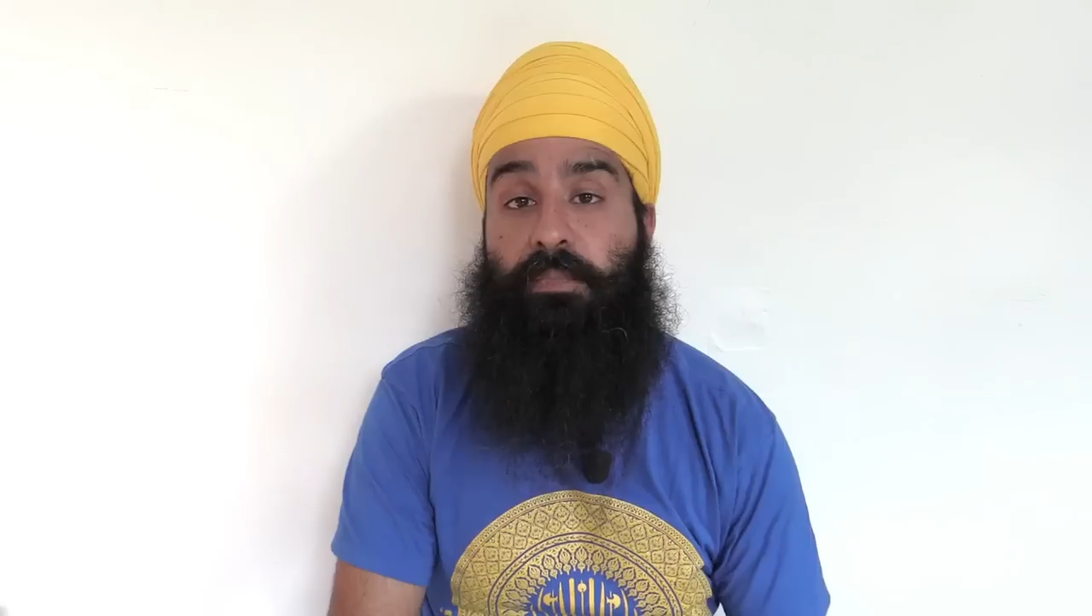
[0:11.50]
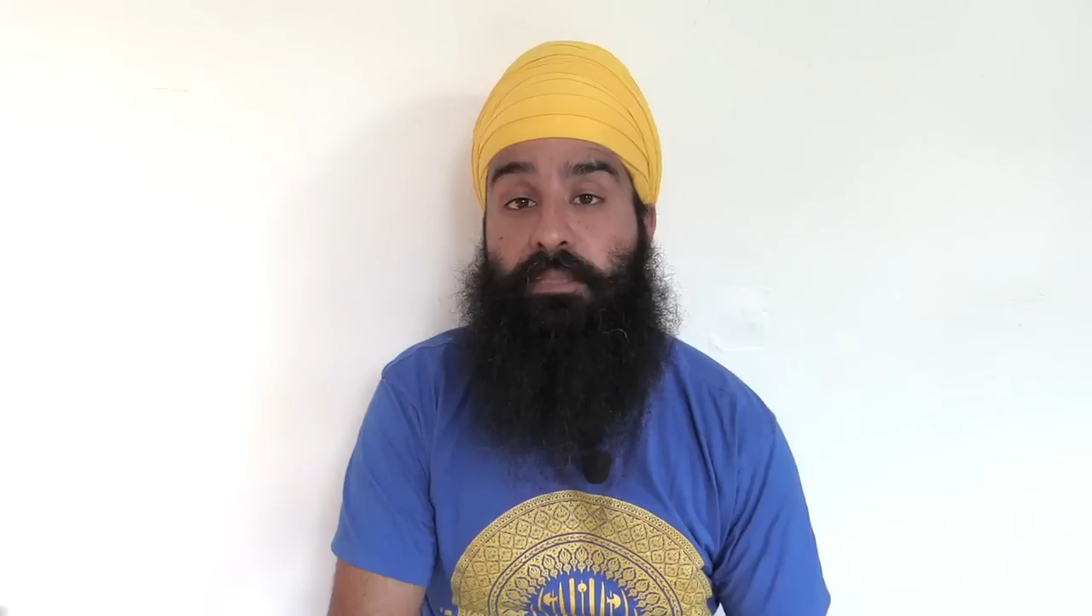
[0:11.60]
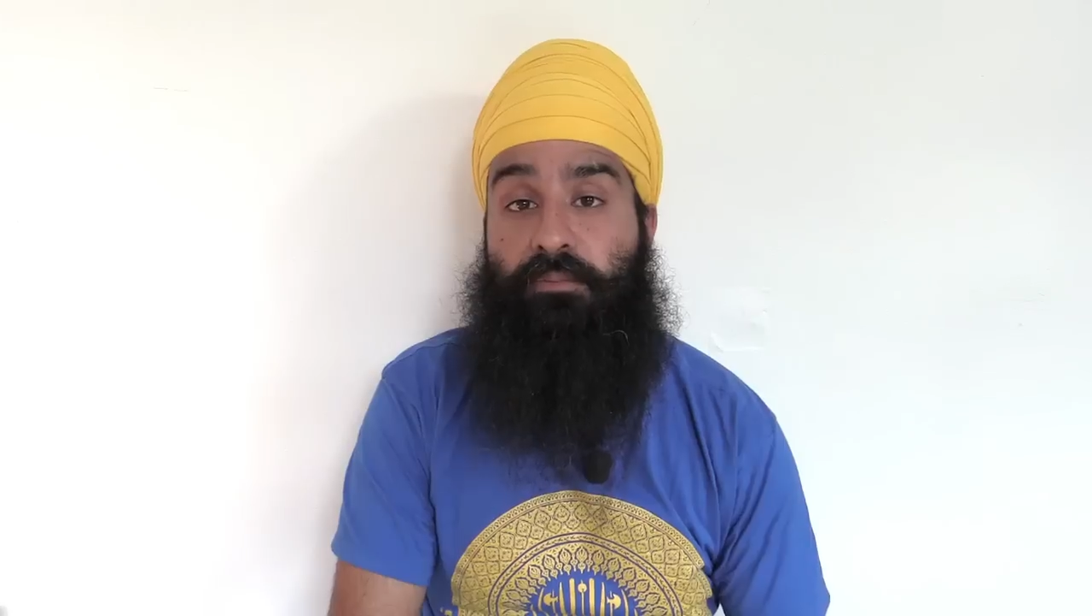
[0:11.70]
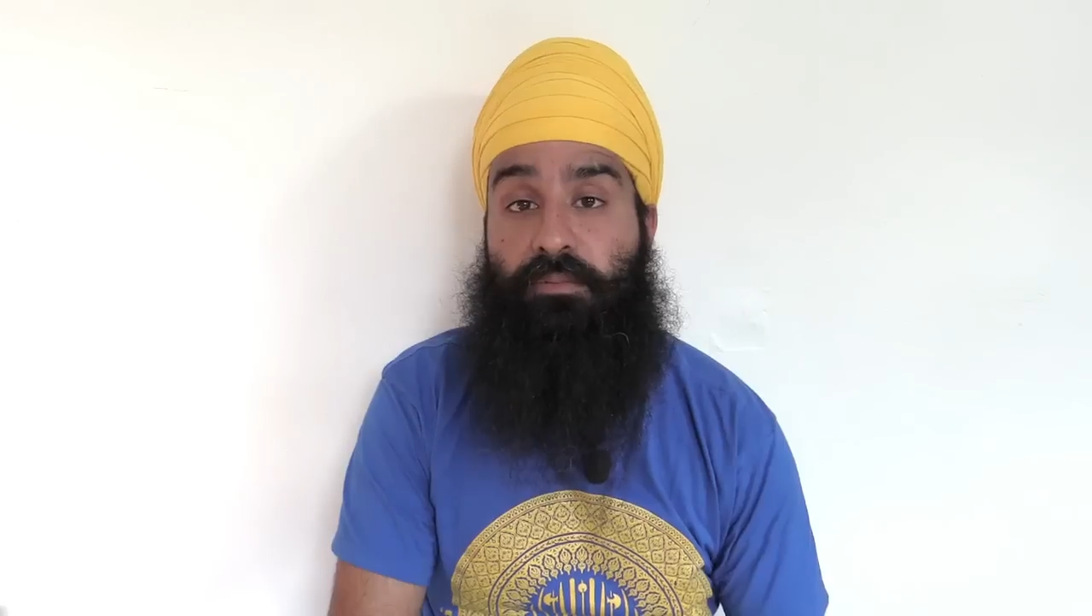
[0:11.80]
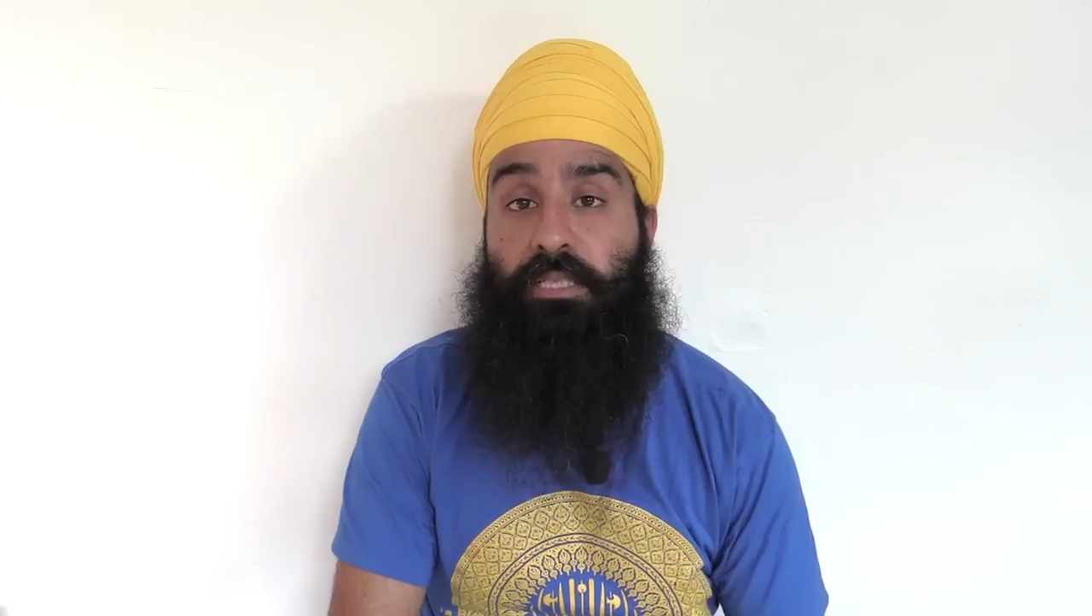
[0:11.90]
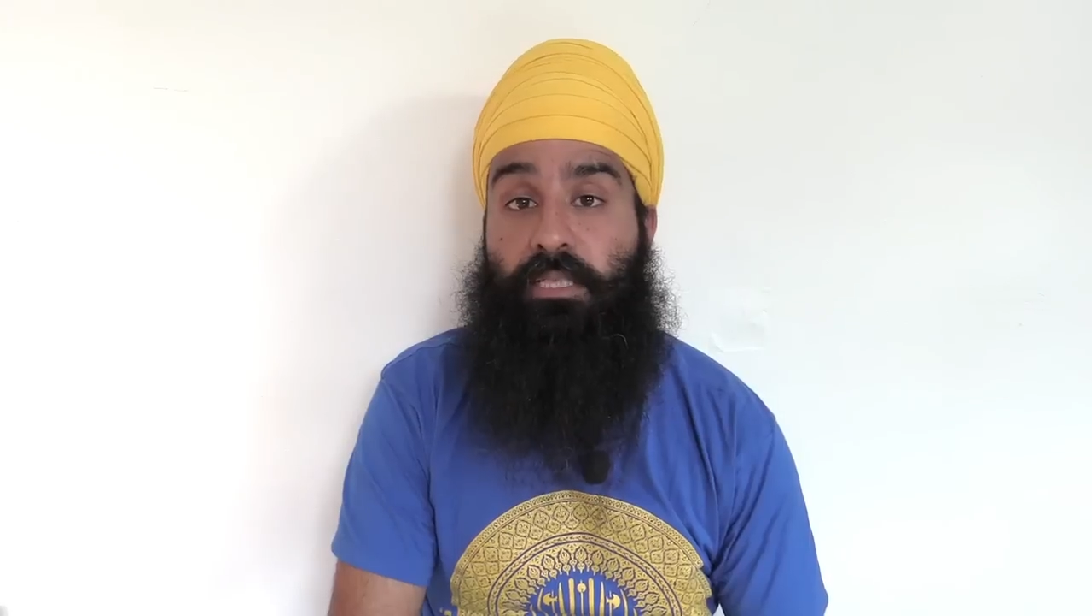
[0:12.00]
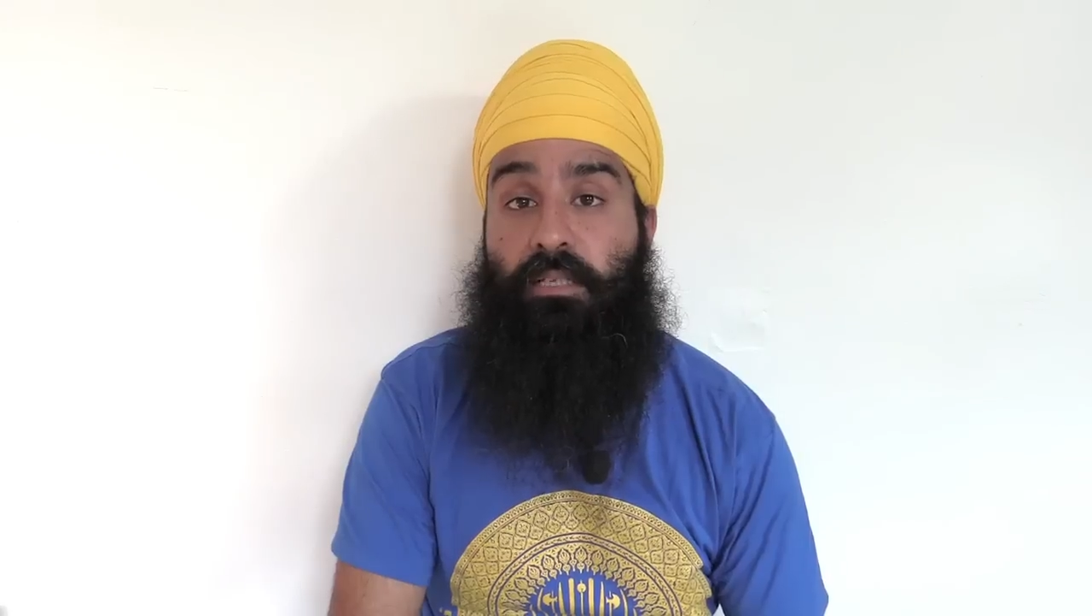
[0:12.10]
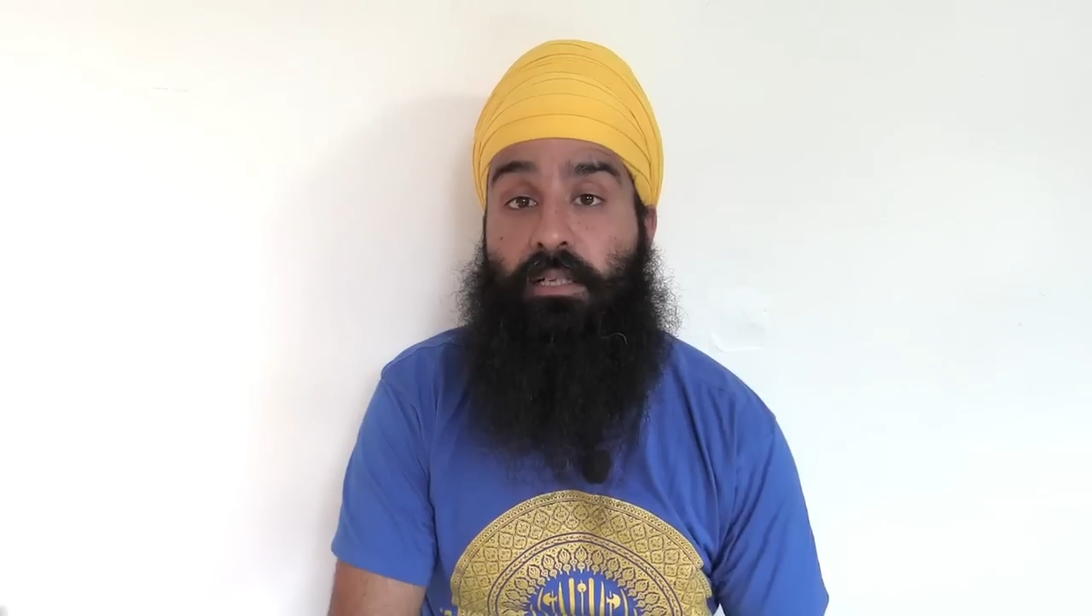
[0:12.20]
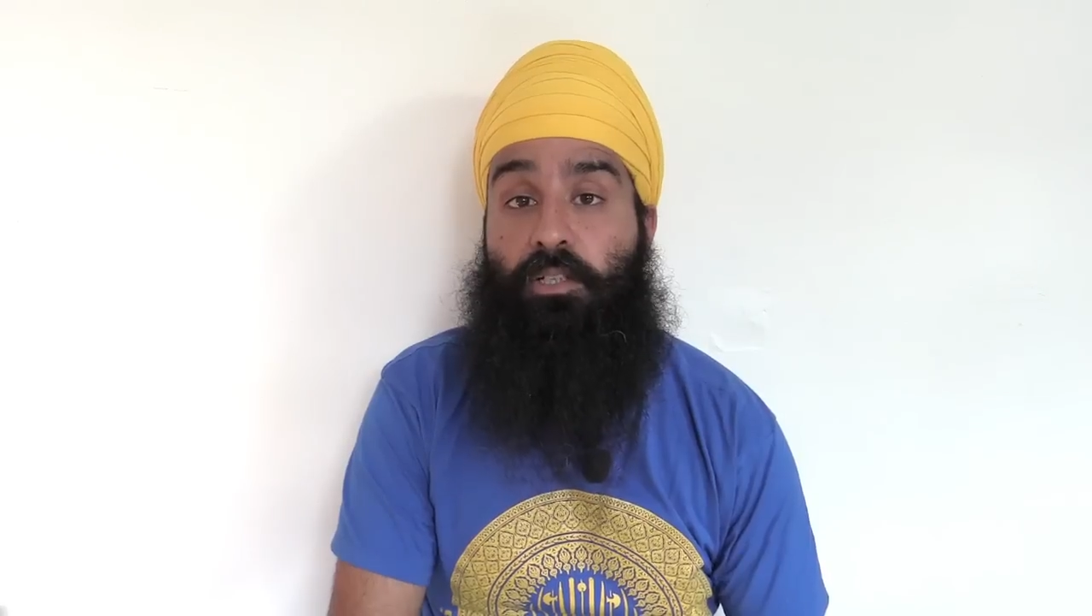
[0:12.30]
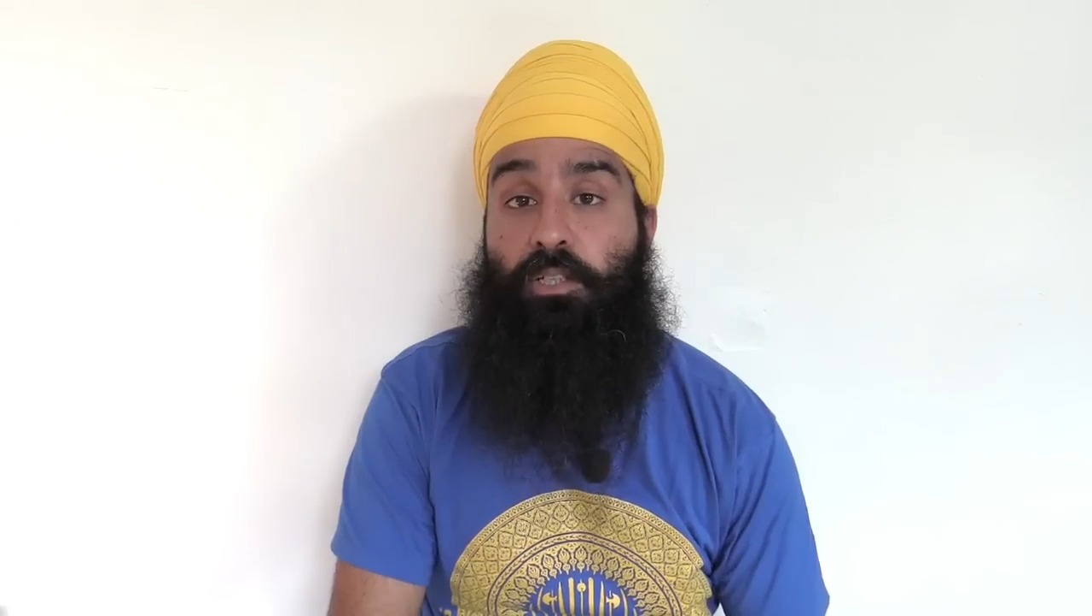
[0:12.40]
being free
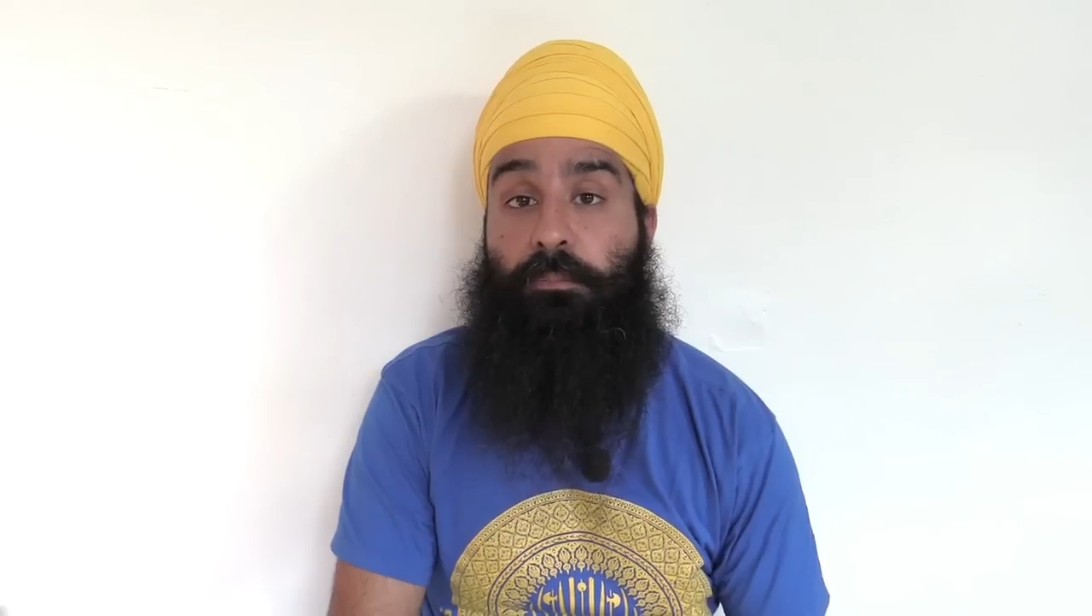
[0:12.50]
to